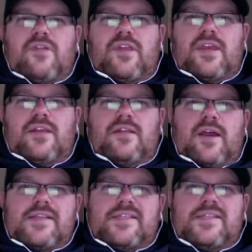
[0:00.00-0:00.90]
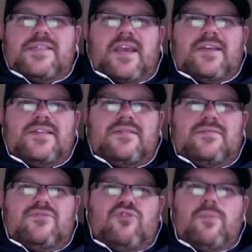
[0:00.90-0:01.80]
the 6
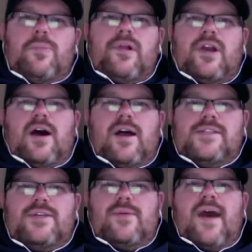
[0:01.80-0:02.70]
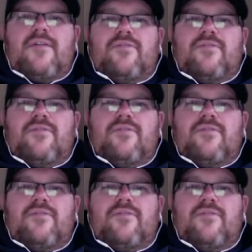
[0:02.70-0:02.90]
Drupal icons you have